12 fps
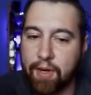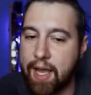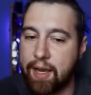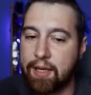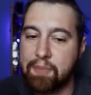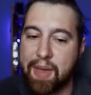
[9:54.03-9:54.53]

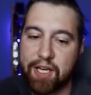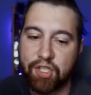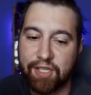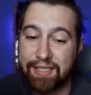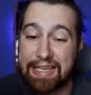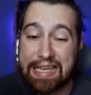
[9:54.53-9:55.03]
going to actually
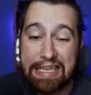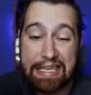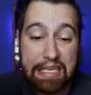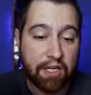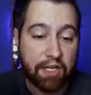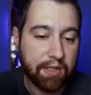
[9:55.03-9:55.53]
see it
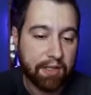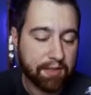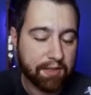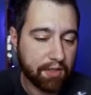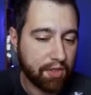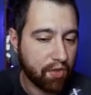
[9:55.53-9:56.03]
here in this
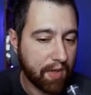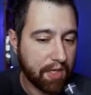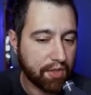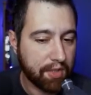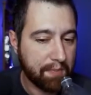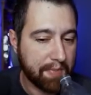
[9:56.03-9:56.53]

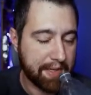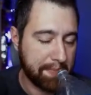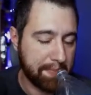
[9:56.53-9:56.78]
situation, but